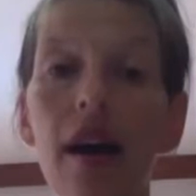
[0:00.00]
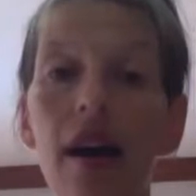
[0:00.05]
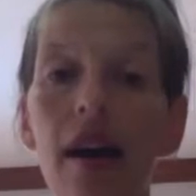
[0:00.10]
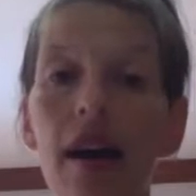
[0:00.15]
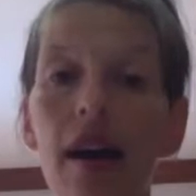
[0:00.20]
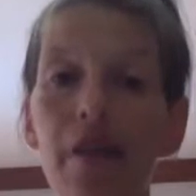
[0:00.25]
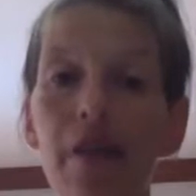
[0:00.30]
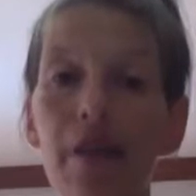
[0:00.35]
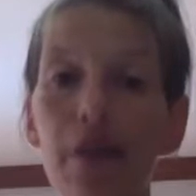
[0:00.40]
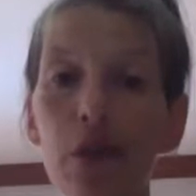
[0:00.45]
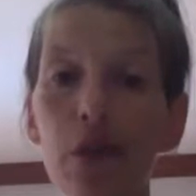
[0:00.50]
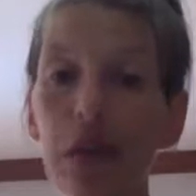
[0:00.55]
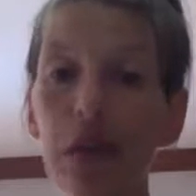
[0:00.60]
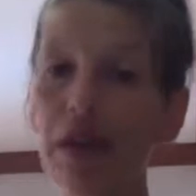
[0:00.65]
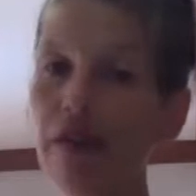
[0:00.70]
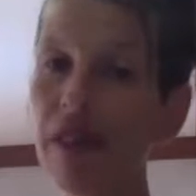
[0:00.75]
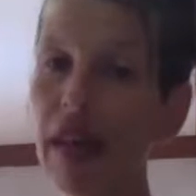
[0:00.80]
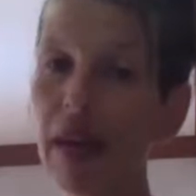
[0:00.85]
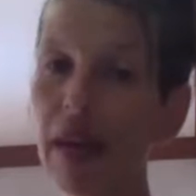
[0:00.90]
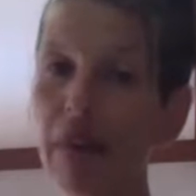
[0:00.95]
If you drink
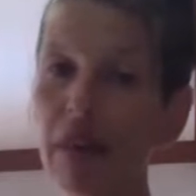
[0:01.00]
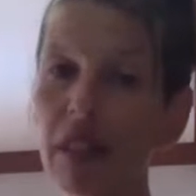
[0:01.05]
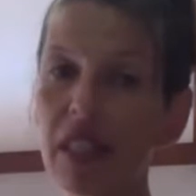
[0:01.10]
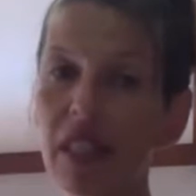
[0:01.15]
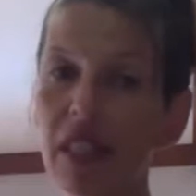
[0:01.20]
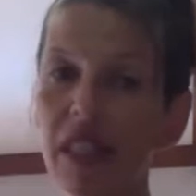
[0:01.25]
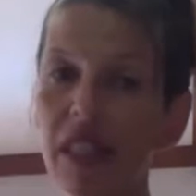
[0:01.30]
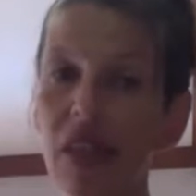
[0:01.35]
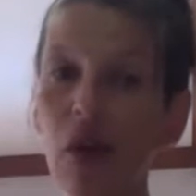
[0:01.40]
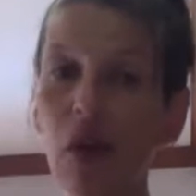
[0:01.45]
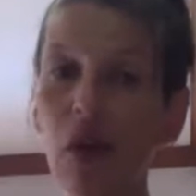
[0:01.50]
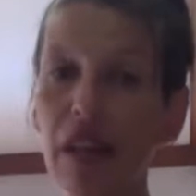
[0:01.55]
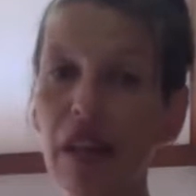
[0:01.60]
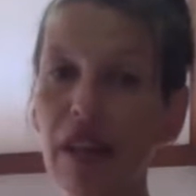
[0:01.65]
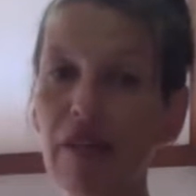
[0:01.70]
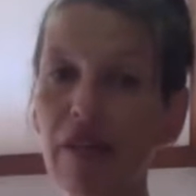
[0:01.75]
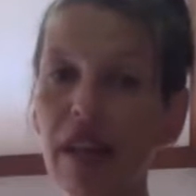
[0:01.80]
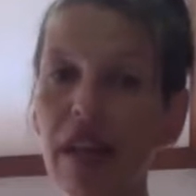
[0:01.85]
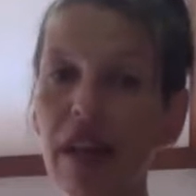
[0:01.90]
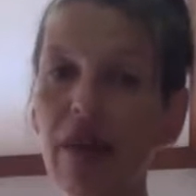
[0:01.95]
flower tea or eat
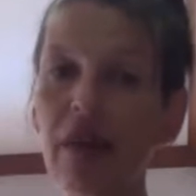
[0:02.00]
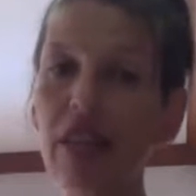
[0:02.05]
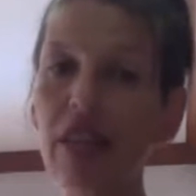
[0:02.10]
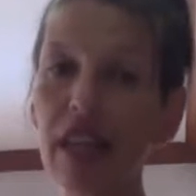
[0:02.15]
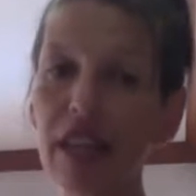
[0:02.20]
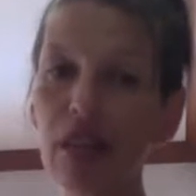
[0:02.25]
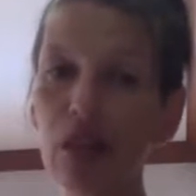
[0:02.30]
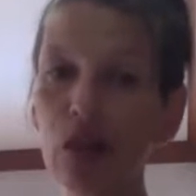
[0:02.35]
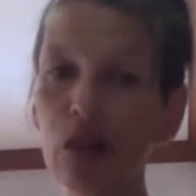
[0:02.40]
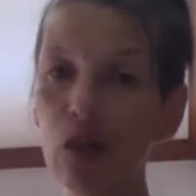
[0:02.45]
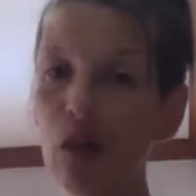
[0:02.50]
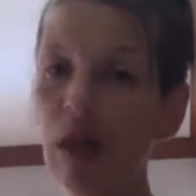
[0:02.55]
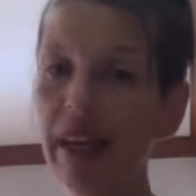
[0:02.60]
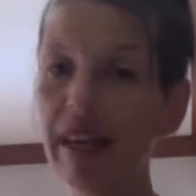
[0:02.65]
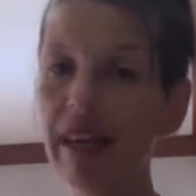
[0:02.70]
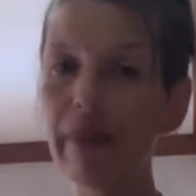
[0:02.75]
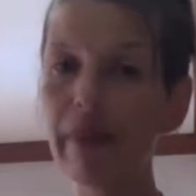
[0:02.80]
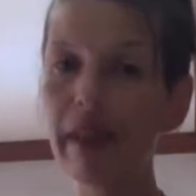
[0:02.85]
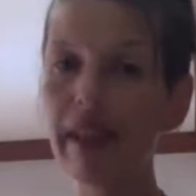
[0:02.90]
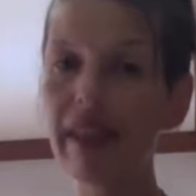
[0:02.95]
flowers, I do
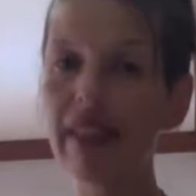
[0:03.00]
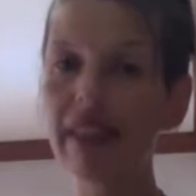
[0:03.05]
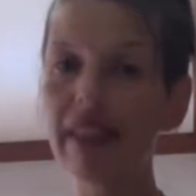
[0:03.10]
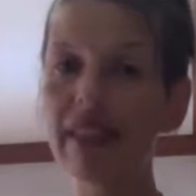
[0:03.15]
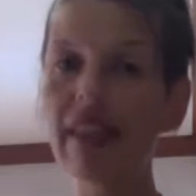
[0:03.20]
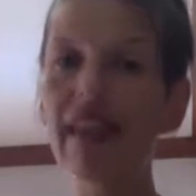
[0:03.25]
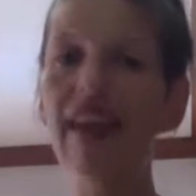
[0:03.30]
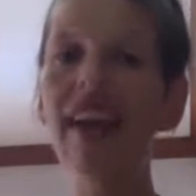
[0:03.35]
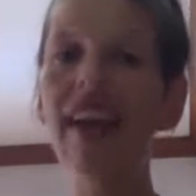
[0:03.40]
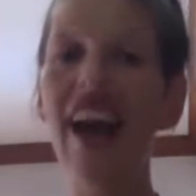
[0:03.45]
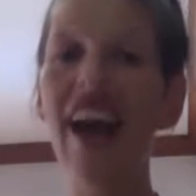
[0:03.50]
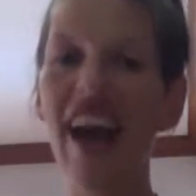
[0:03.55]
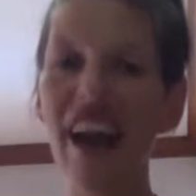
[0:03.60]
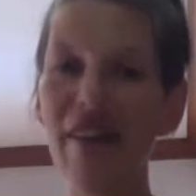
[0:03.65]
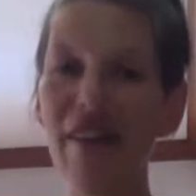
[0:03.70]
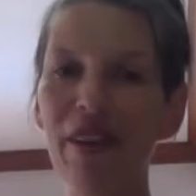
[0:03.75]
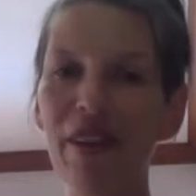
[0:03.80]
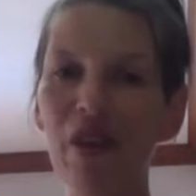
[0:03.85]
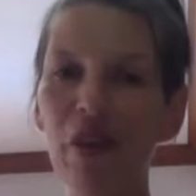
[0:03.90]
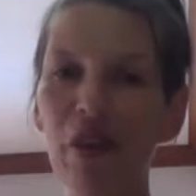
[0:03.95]
recommend
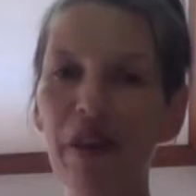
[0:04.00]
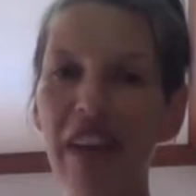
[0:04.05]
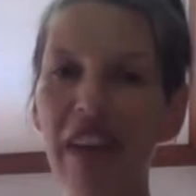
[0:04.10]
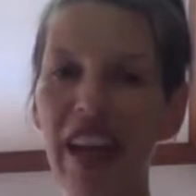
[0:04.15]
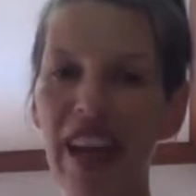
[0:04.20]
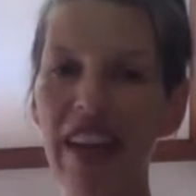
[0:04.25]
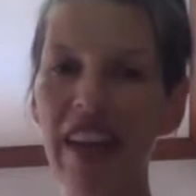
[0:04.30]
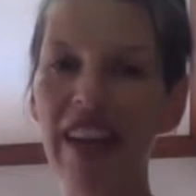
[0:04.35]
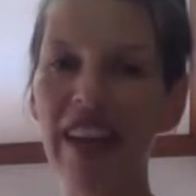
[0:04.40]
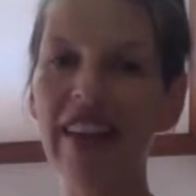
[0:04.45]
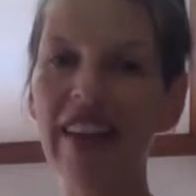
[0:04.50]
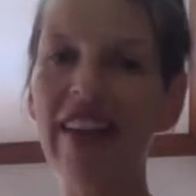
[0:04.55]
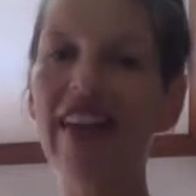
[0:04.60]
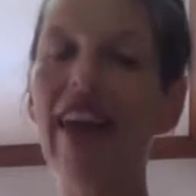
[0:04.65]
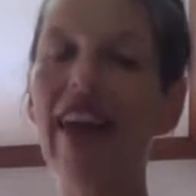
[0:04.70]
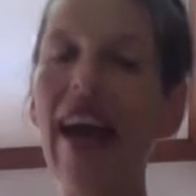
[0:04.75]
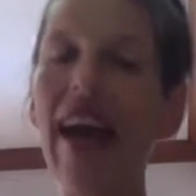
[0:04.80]
having organic,